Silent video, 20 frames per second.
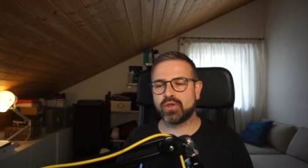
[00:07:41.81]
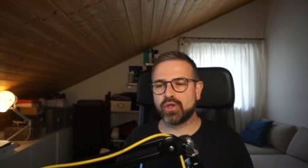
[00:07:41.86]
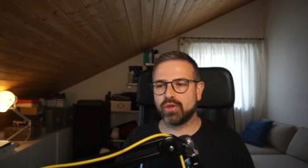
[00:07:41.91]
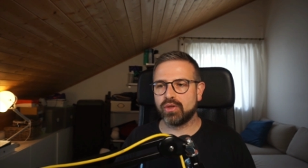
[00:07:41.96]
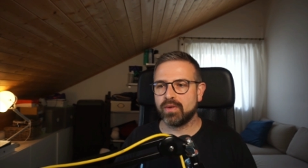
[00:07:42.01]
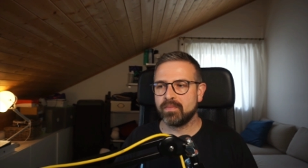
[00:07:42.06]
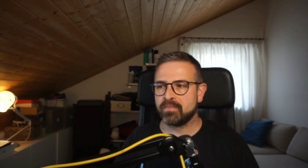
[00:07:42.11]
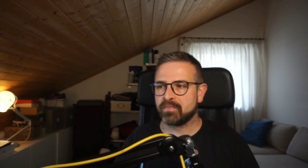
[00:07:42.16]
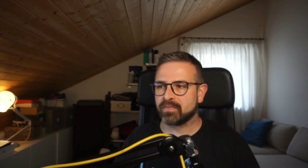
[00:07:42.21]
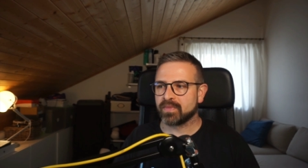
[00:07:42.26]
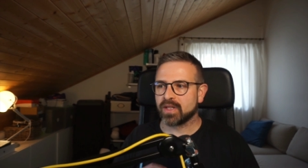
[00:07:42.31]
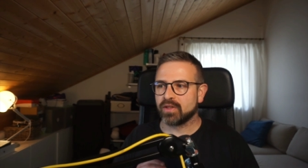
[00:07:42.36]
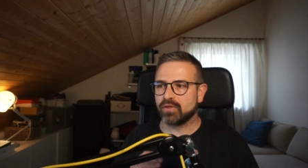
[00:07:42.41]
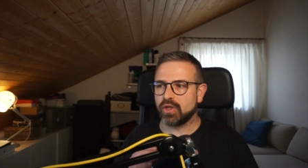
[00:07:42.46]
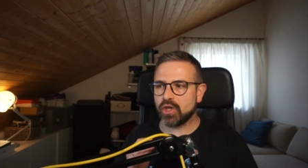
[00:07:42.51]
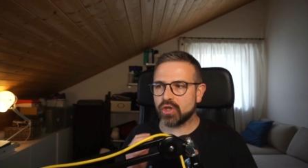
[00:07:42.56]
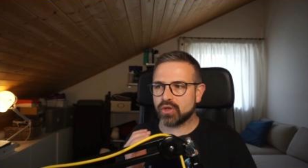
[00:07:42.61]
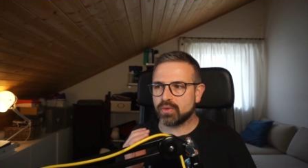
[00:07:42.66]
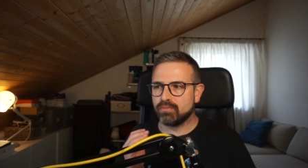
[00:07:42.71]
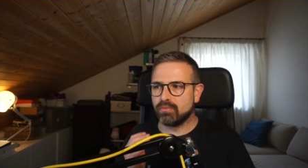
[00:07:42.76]
So
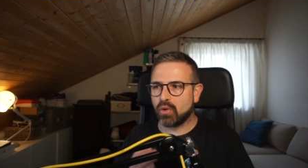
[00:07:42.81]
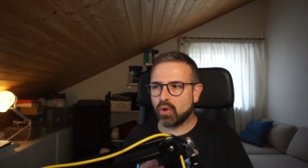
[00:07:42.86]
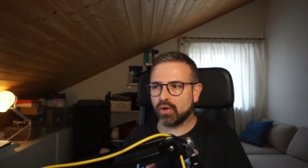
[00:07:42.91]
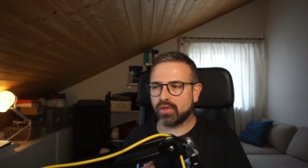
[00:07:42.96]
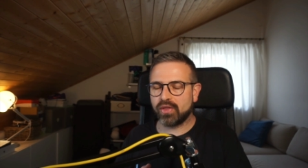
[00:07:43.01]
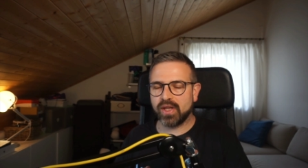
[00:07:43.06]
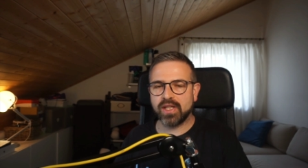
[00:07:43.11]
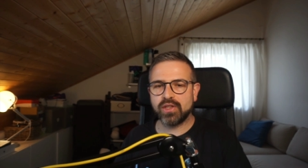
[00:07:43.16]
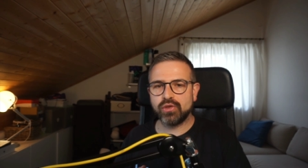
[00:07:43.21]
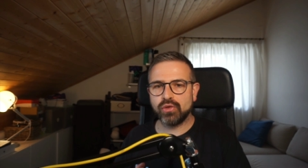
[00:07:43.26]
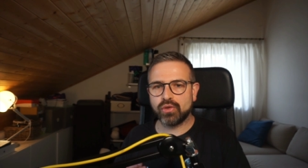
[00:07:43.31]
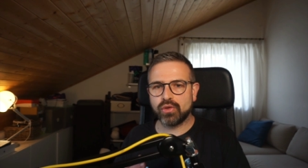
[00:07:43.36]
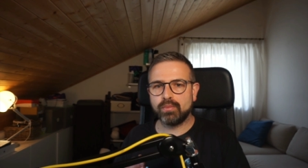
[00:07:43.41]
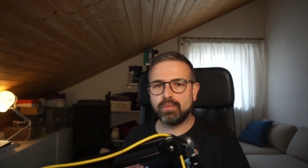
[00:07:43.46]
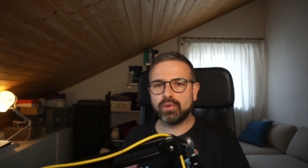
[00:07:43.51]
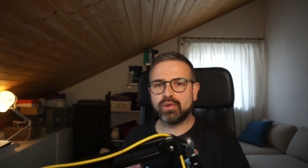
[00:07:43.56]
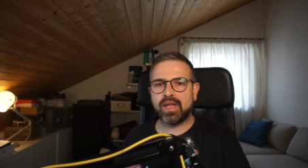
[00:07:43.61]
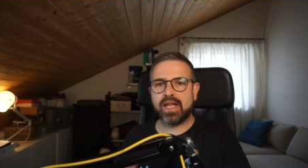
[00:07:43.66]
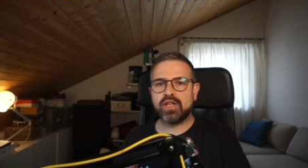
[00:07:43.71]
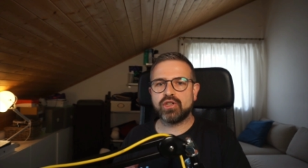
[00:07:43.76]
there's more things you could
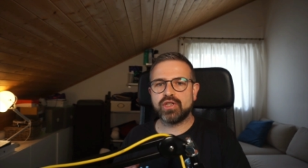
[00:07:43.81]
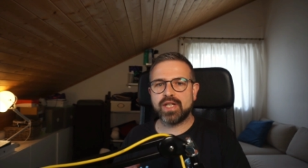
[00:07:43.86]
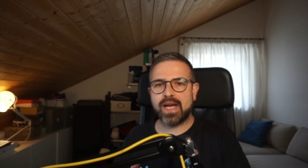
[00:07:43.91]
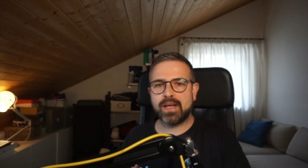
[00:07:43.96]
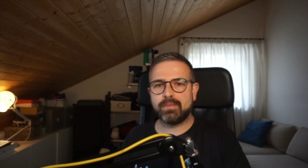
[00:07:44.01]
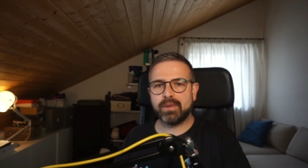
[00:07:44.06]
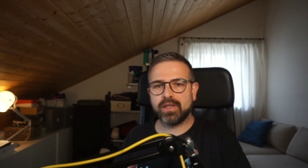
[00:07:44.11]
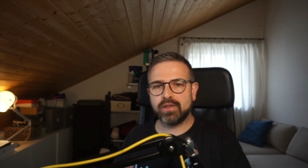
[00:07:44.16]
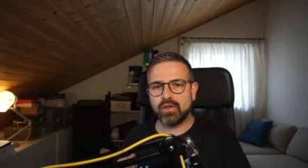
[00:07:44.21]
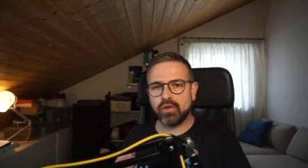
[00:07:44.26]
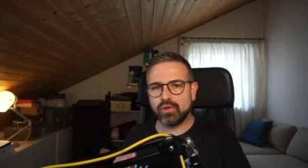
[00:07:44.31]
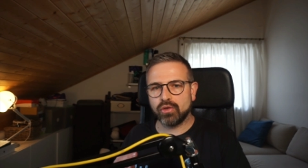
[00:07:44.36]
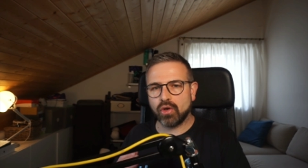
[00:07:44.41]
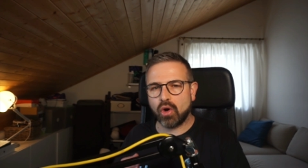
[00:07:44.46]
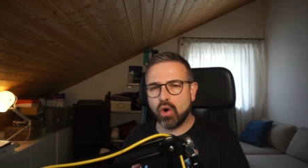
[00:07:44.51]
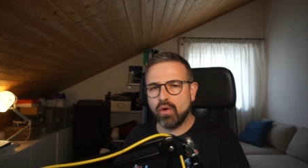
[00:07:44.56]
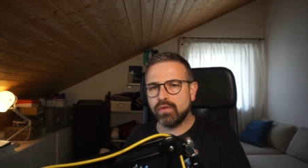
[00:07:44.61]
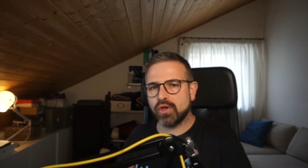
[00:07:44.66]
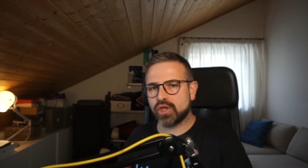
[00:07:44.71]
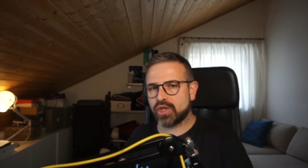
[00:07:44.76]
potentially add, but
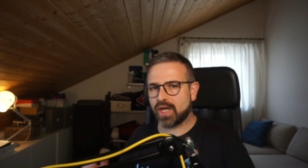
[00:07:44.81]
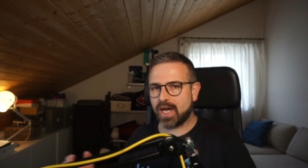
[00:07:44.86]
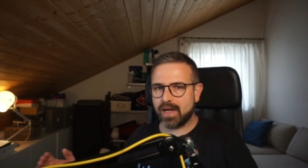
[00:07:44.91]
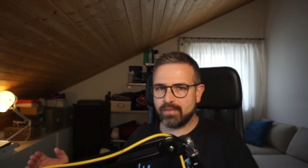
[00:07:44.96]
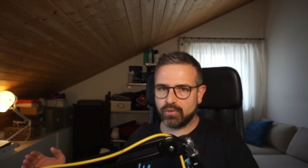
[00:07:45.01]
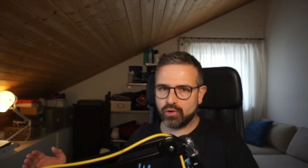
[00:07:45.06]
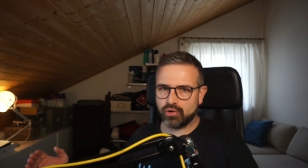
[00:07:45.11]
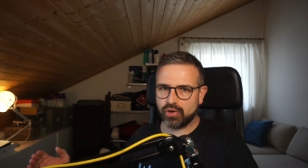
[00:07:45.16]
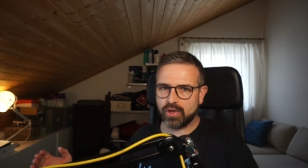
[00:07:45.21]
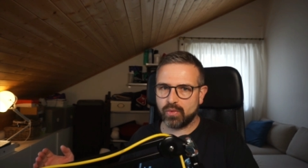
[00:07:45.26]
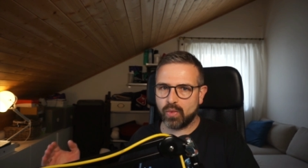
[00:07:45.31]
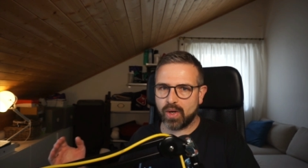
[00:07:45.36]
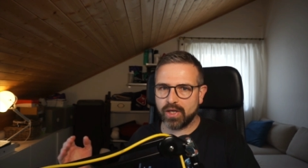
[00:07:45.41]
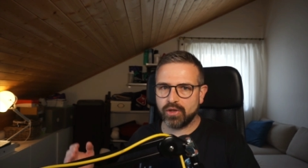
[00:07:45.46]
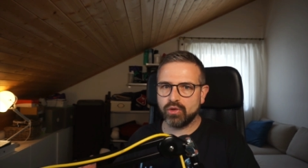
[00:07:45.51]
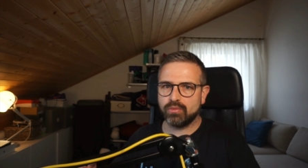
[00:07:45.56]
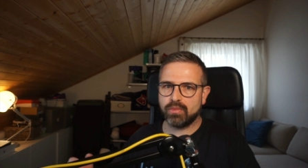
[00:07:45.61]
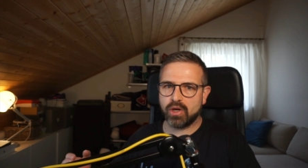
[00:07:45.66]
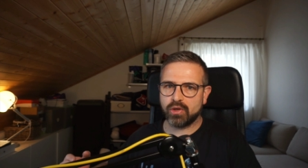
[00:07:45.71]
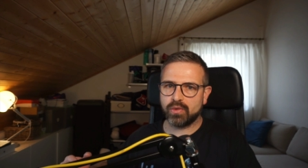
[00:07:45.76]
over time, usually,
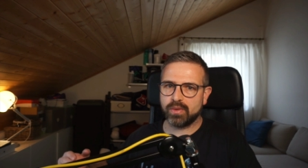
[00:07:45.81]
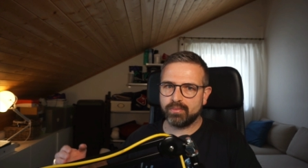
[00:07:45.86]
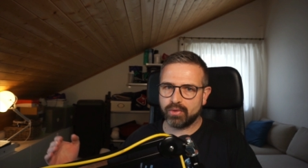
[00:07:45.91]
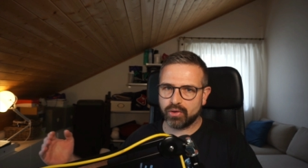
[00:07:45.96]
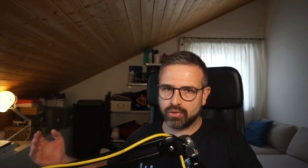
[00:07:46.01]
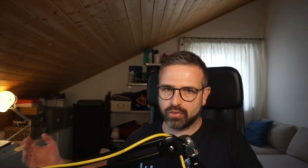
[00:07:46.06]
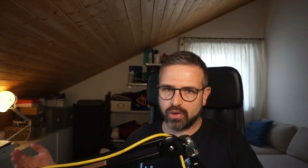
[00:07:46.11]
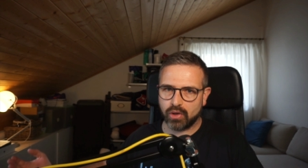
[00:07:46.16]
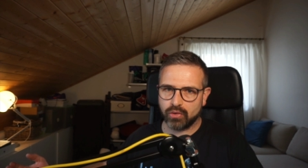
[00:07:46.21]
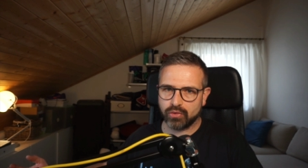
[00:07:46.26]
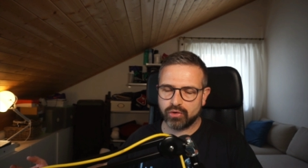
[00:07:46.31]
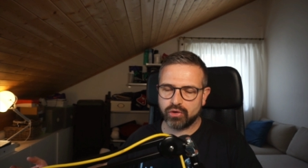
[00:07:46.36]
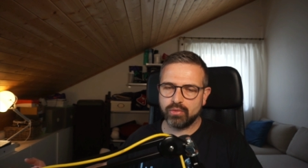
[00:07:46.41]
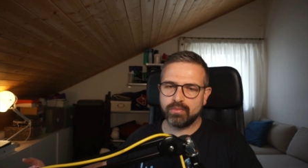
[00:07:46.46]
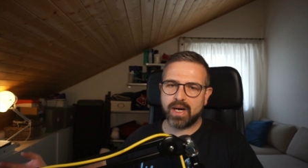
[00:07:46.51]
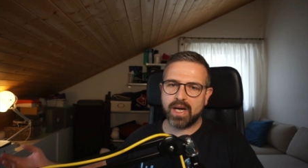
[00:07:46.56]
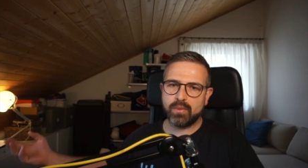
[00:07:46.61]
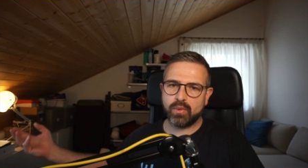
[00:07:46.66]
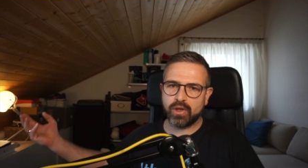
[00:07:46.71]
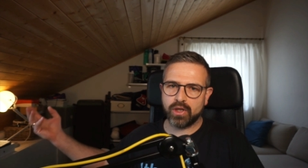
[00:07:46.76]
when your monorepo grows, you
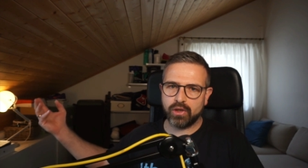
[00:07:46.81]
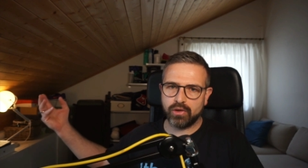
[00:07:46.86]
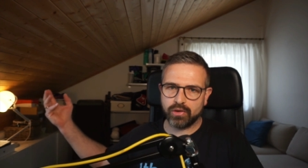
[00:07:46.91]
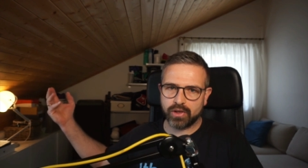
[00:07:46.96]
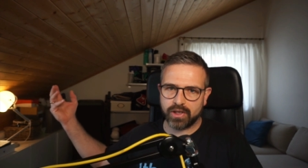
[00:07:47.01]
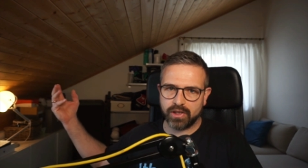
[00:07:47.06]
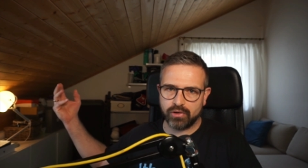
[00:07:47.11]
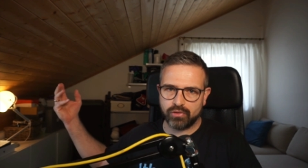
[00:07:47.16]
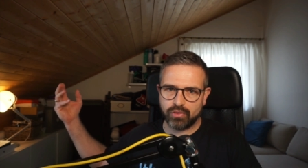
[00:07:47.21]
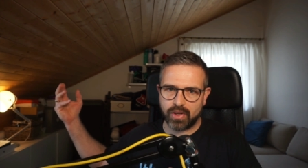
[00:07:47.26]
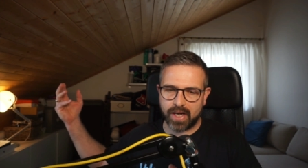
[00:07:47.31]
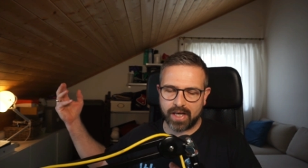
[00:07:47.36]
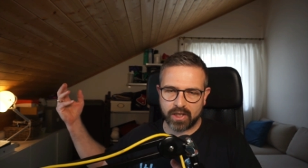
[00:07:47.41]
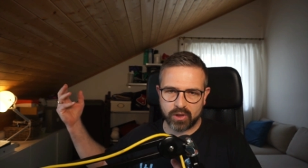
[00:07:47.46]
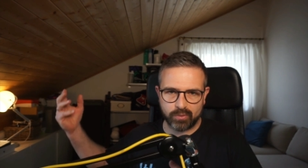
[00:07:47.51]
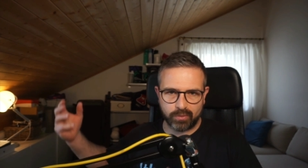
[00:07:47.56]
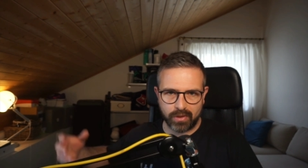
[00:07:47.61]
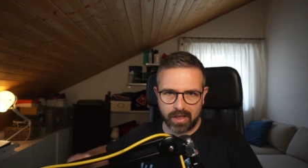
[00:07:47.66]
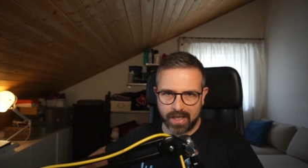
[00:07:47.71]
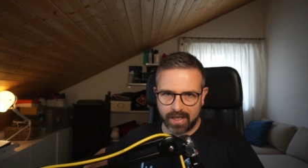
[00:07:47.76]
might want to look into
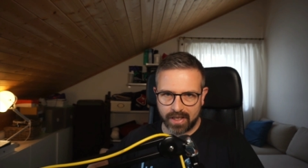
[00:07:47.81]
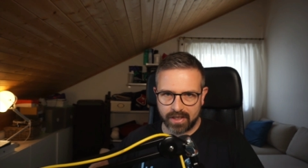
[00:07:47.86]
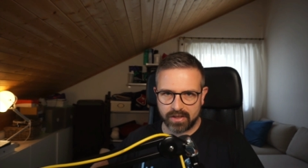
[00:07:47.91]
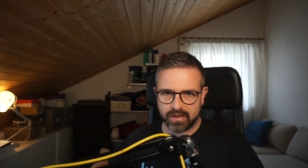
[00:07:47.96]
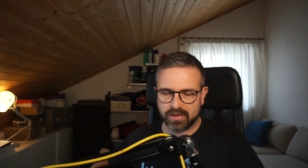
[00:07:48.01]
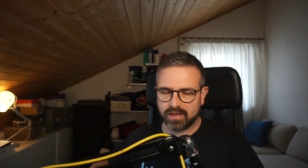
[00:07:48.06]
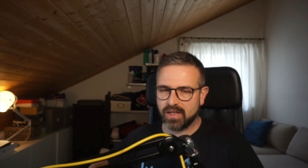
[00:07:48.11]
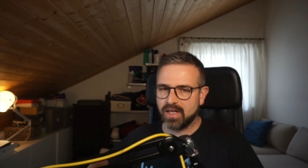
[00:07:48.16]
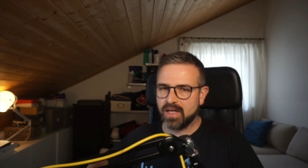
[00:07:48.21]
NX plugins